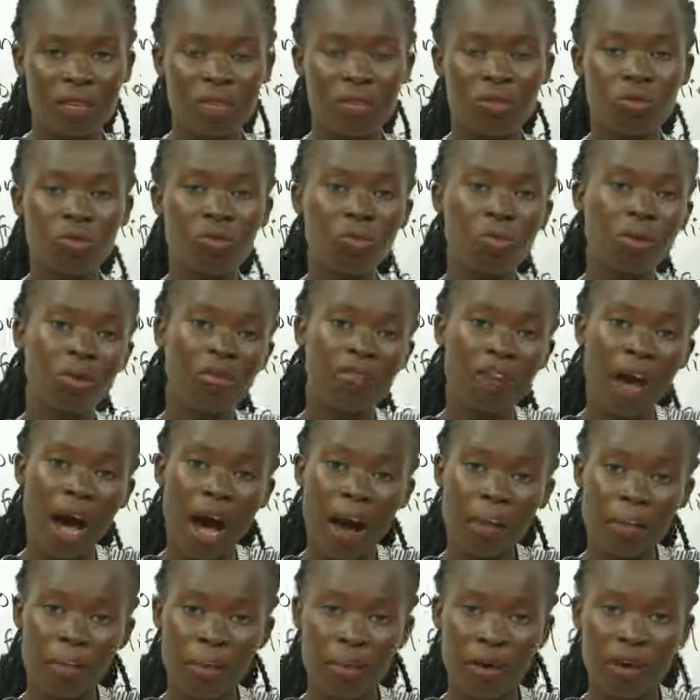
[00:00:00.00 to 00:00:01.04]
to move
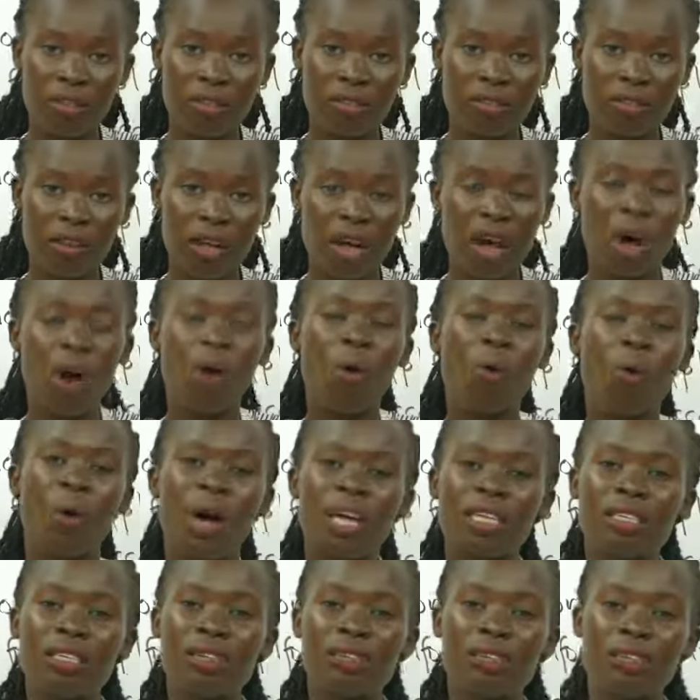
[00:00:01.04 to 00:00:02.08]
upwards,
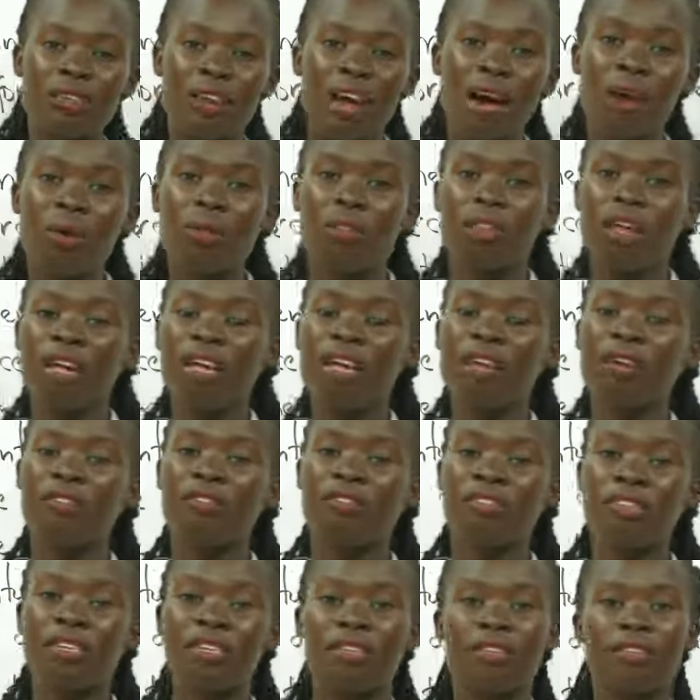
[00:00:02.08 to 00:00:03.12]
what if now the
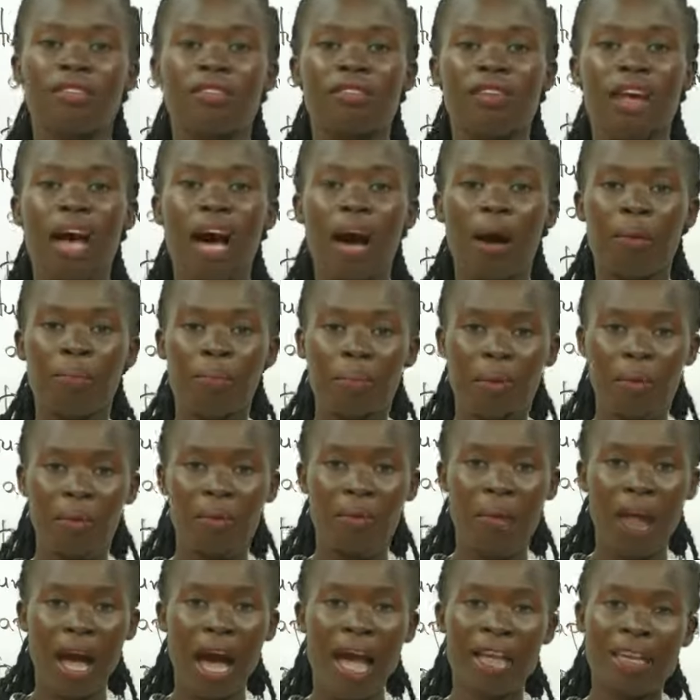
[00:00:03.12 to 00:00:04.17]
lift is up
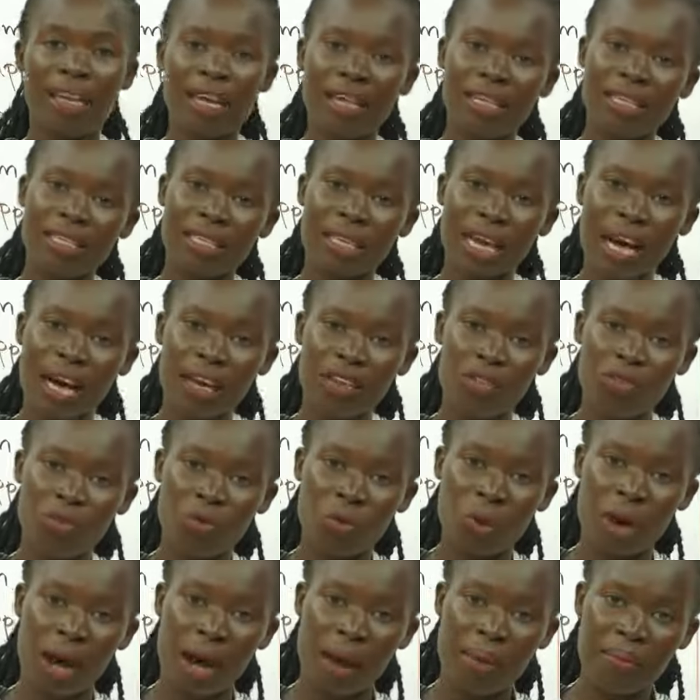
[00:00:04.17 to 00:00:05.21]
and then it has to
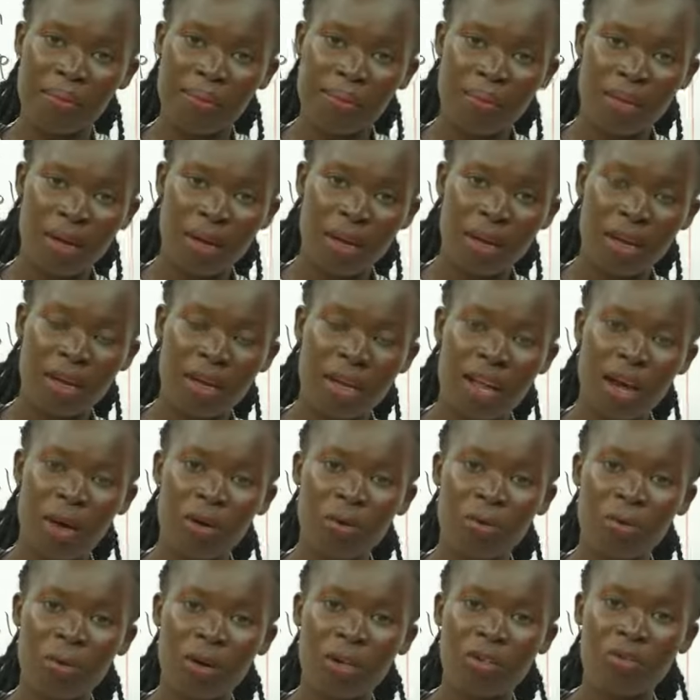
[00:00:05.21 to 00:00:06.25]
come
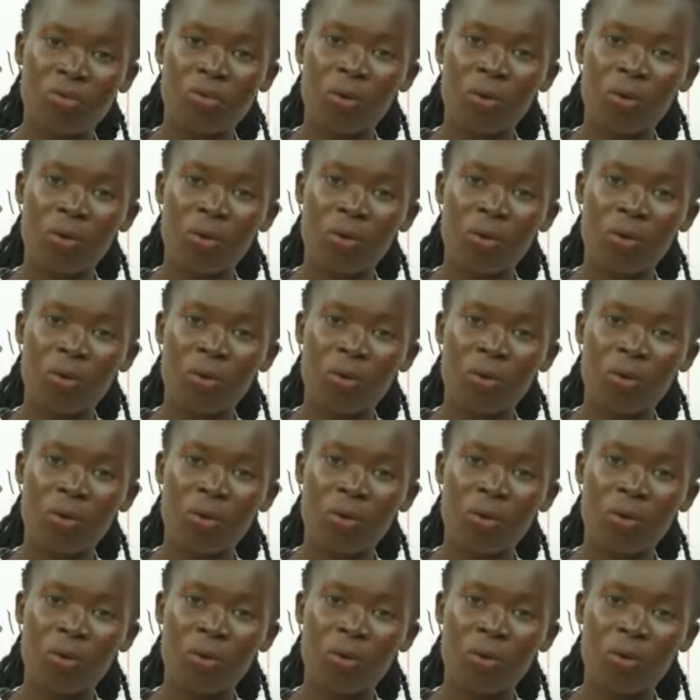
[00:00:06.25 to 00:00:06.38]
downwards?